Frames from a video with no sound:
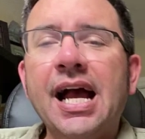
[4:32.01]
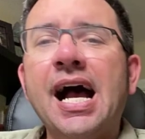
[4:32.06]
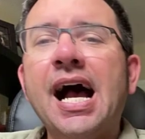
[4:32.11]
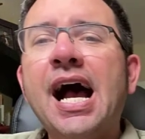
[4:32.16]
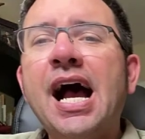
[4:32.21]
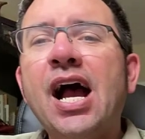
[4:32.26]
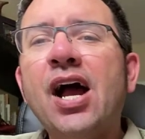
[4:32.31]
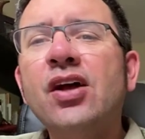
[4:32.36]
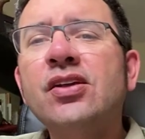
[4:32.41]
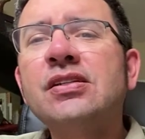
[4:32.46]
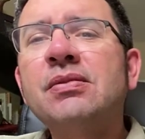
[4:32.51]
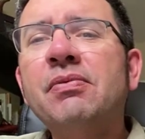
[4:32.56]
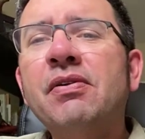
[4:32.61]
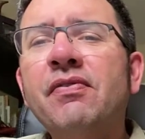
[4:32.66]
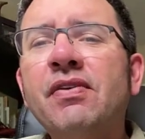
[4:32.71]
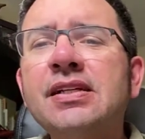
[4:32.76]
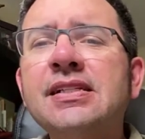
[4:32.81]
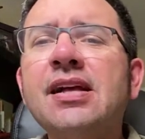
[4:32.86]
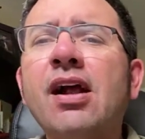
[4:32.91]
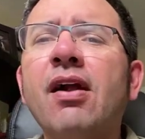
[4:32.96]
Some
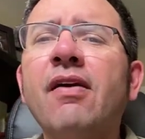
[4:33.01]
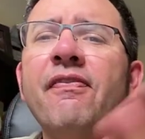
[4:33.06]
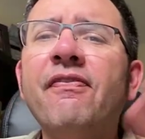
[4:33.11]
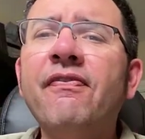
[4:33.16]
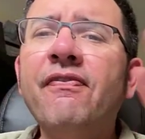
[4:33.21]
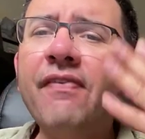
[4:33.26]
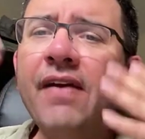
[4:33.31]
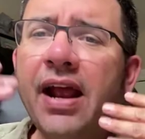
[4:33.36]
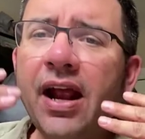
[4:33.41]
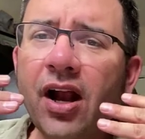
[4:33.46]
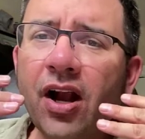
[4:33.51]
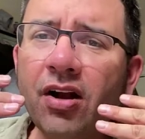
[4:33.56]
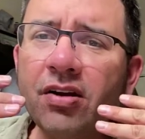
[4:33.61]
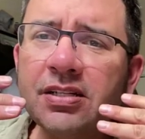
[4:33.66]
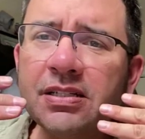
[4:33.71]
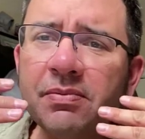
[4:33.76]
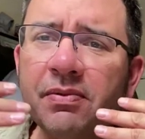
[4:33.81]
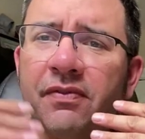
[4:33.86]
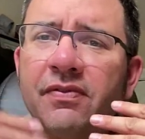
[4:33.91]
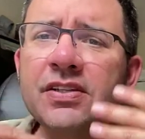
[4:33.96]
of us are fair,
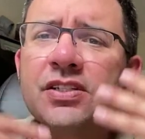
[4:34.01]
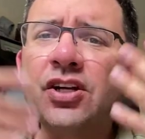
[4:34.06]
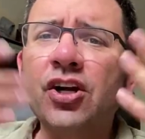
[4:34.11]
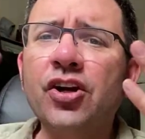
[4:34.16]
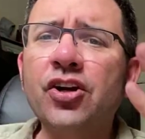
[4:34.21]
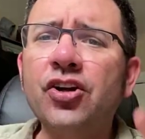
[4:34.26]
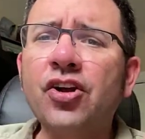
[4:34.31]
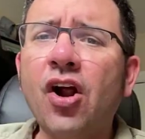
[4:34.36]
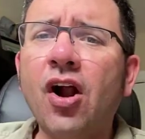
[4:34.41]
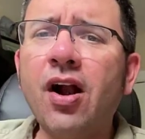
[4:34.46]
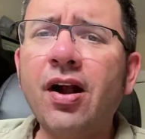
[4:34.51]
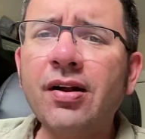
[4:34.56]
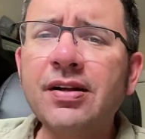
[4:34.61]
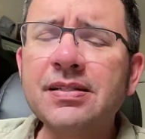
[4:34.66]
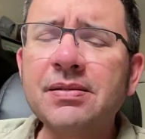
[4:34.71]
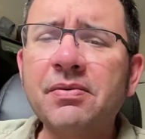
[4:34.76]
some of us are dark,